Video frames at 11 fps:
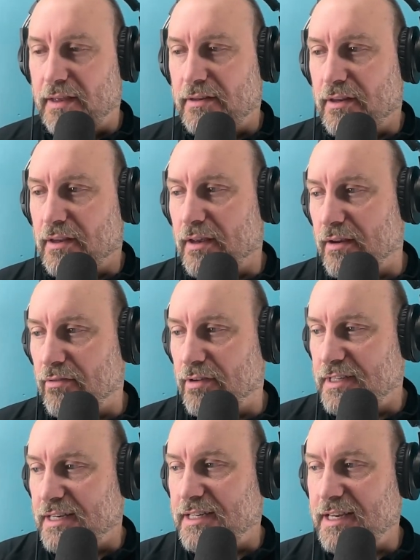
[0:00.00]

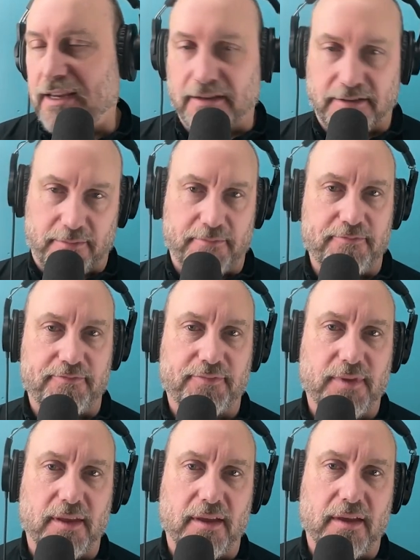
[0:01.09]
resenteeism,
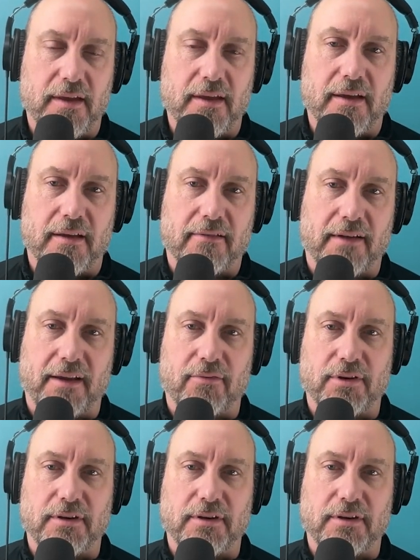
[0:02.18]
right?